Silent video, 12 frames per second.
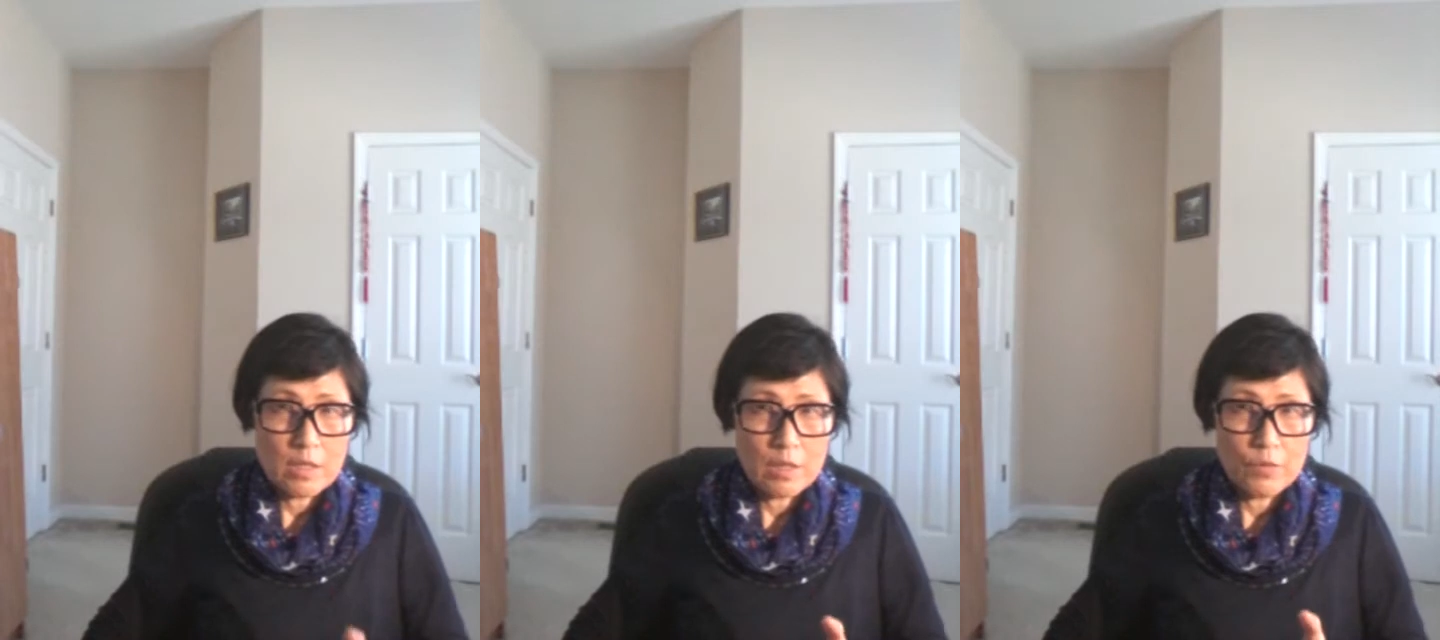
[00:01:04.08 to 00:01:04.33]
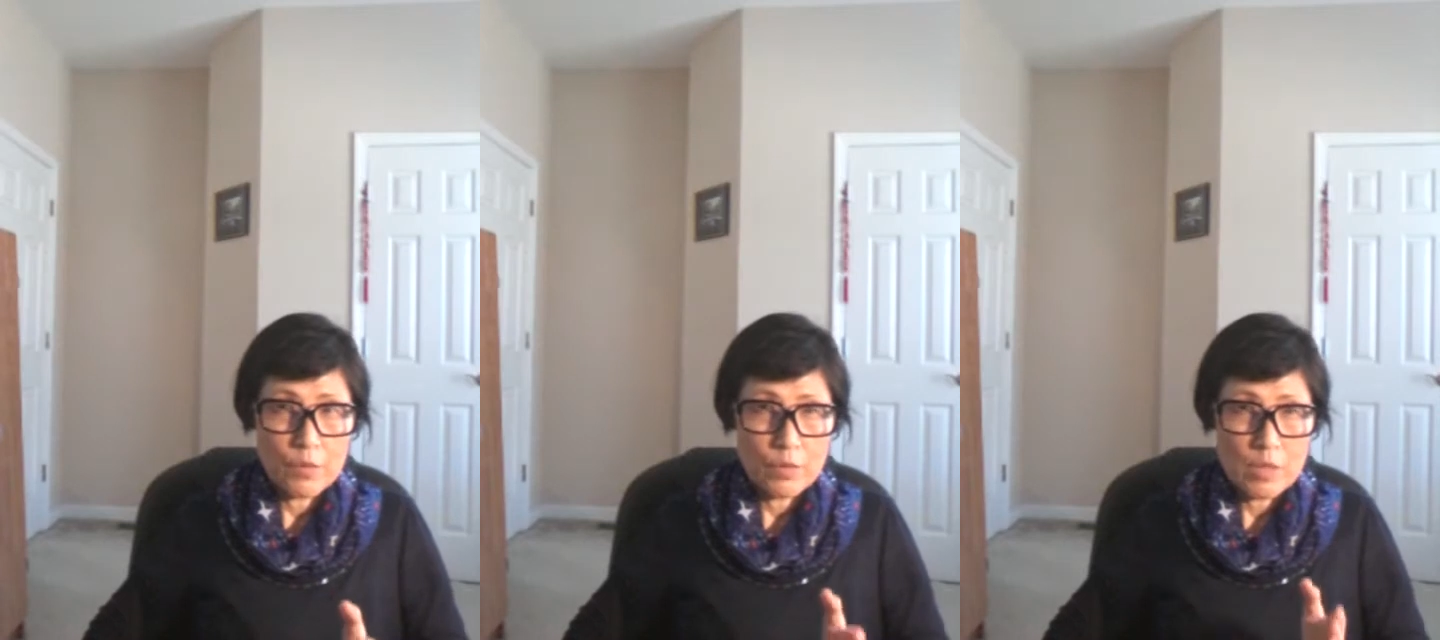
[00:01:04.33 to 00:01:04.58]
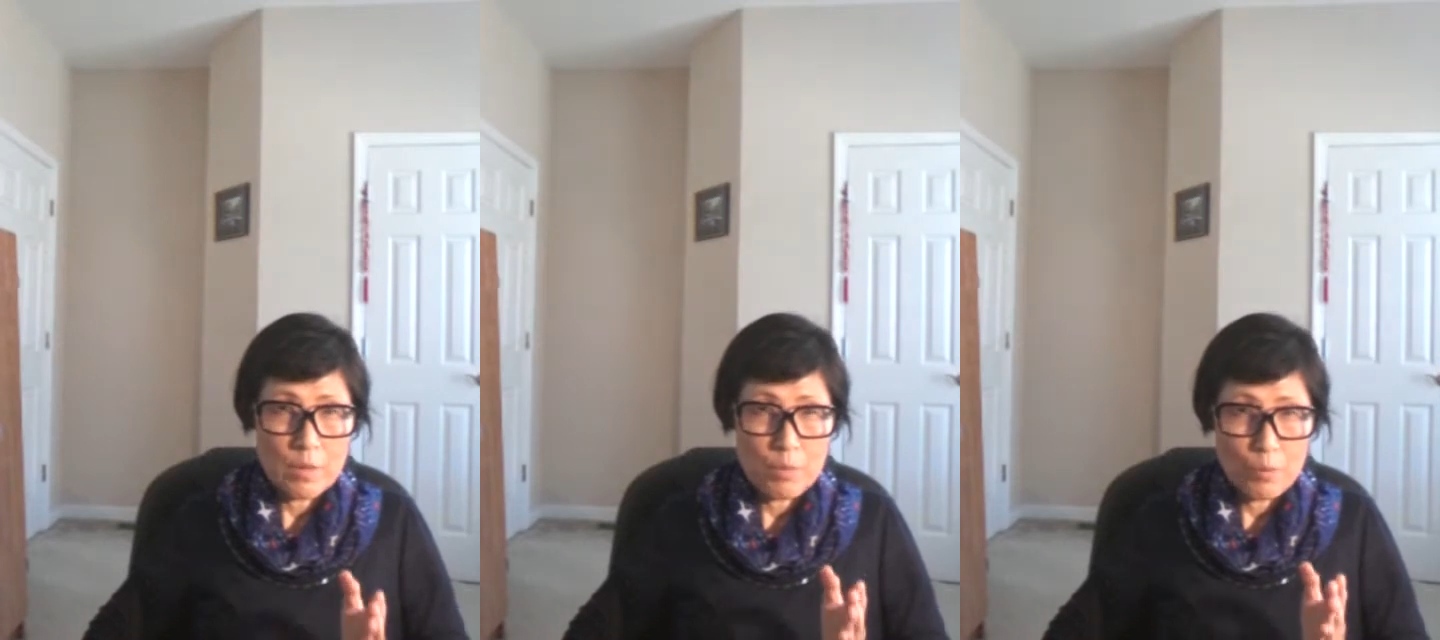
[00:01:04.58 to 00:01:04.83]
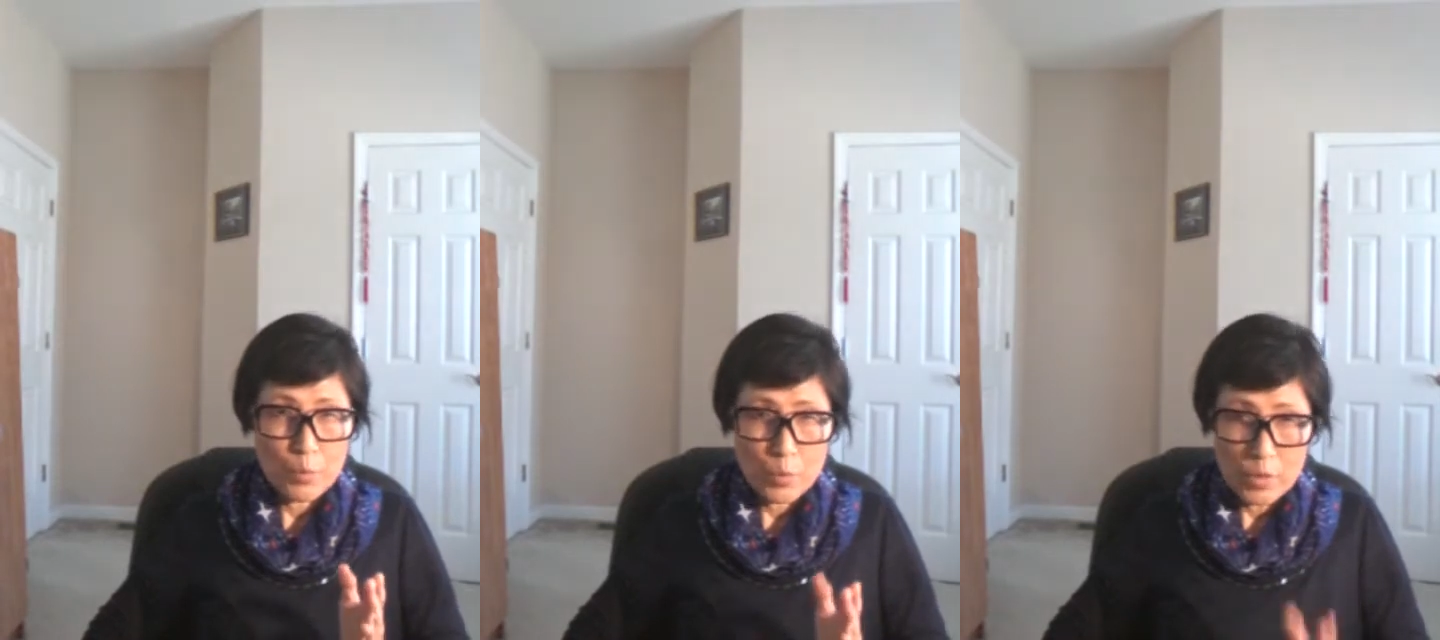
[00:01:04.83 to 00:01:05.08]
give you some
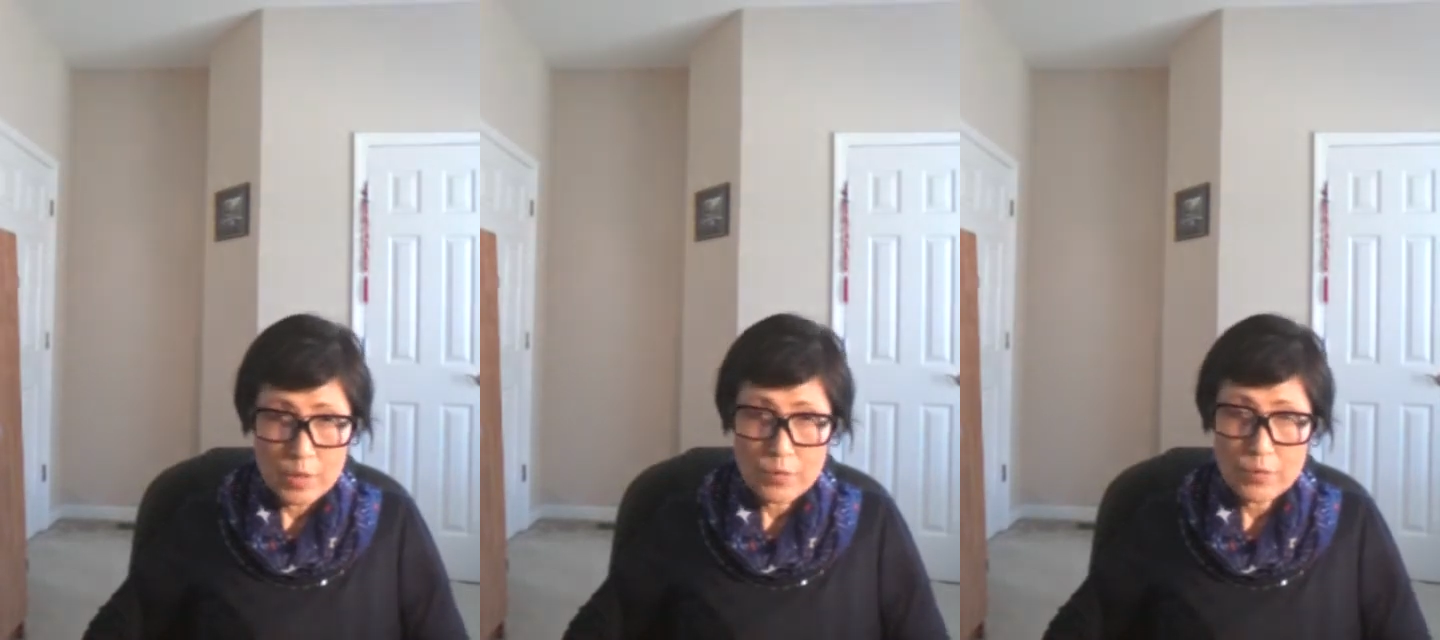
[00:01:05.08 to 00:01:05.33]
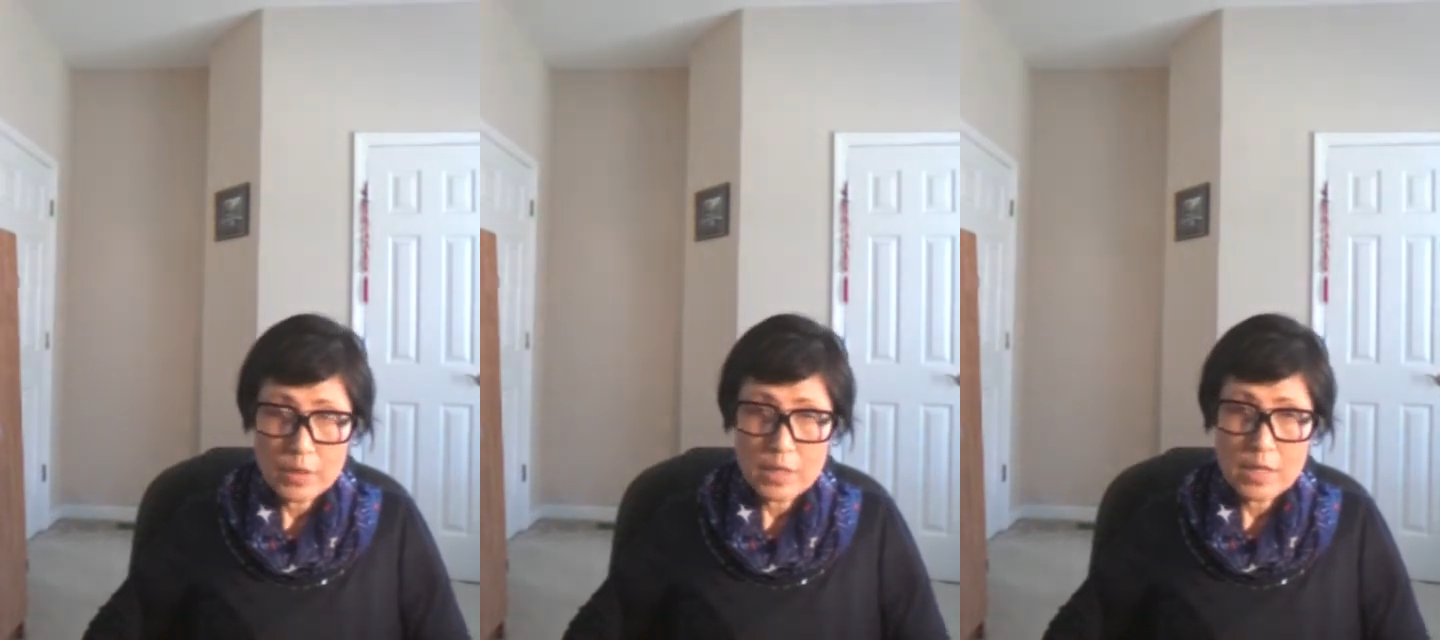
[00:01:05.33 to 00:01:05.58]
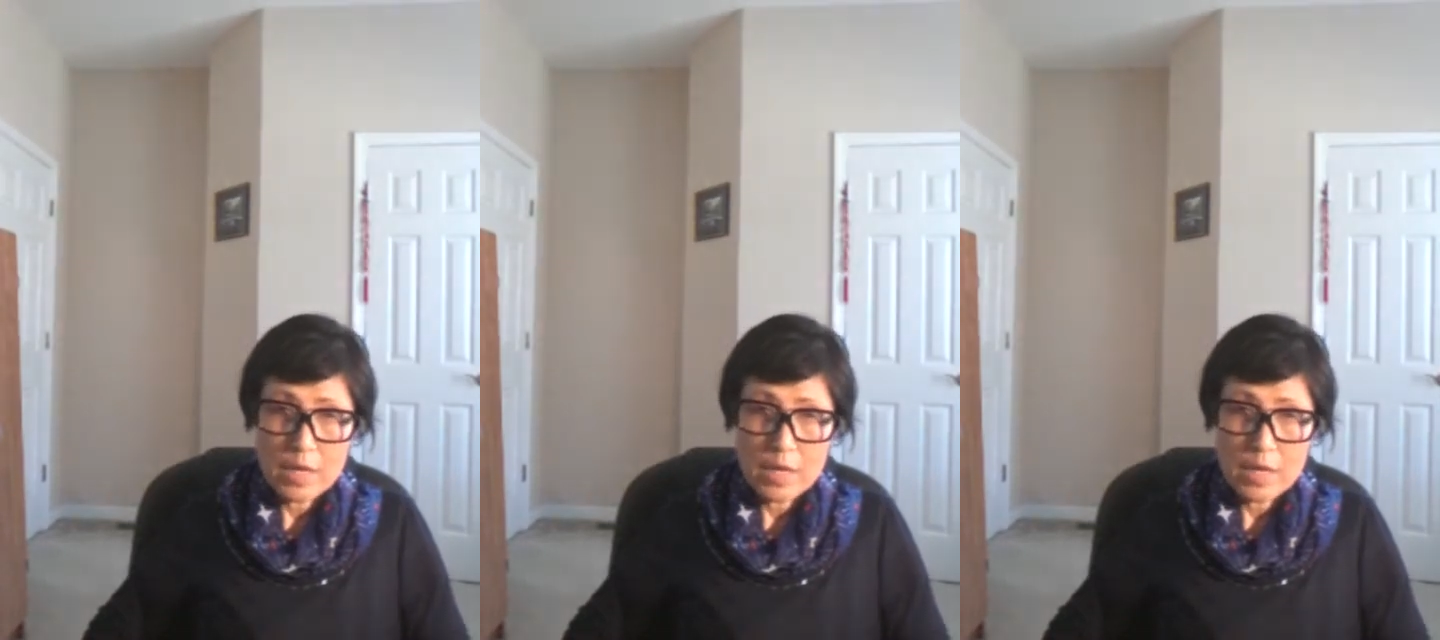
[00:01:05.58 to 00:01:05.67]
briefly